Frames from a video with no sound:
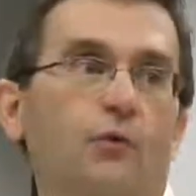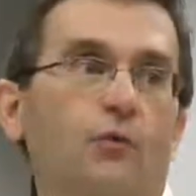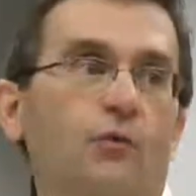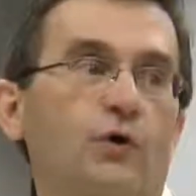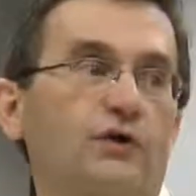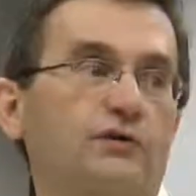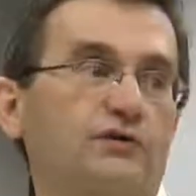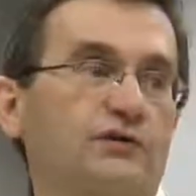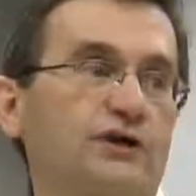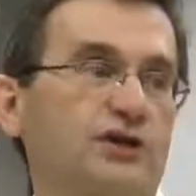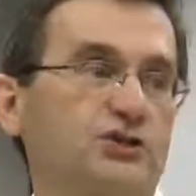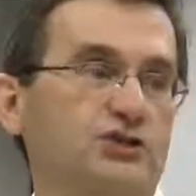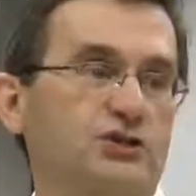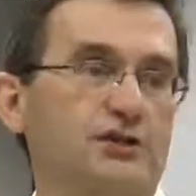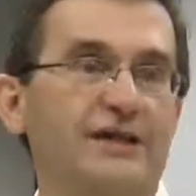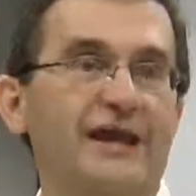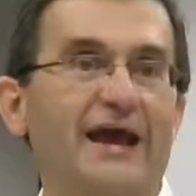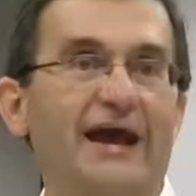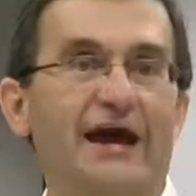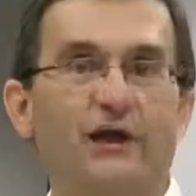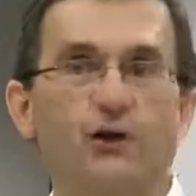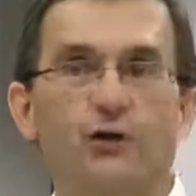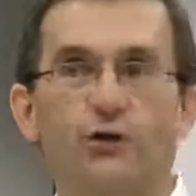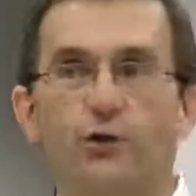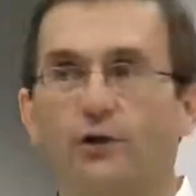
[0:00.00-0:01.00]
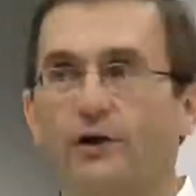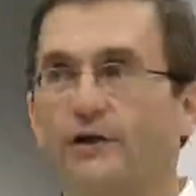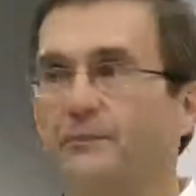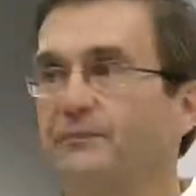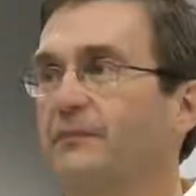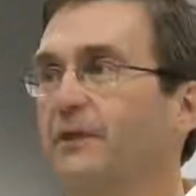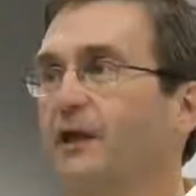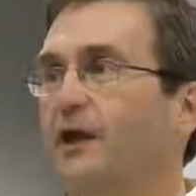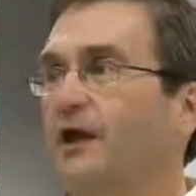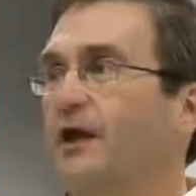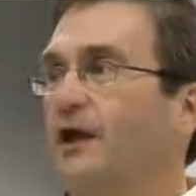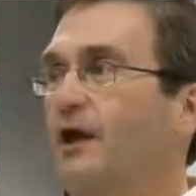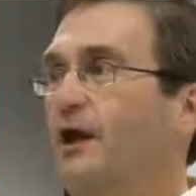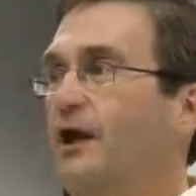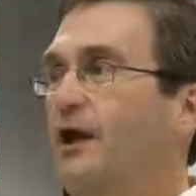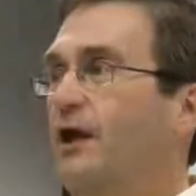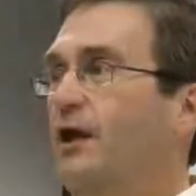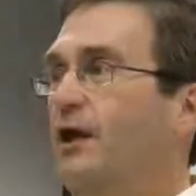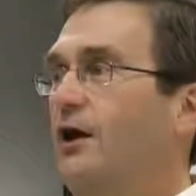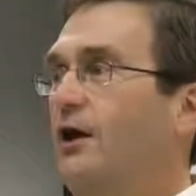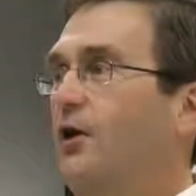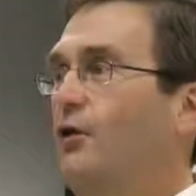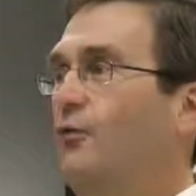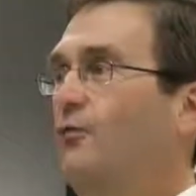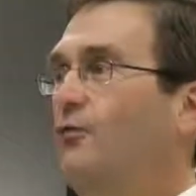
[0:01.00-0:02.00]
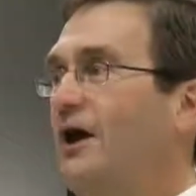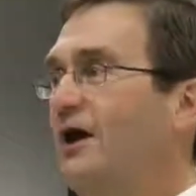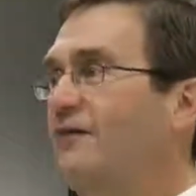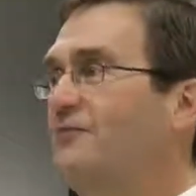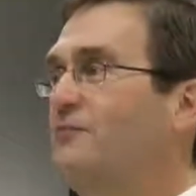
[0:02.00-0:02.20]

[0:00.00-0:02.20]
workstation category. We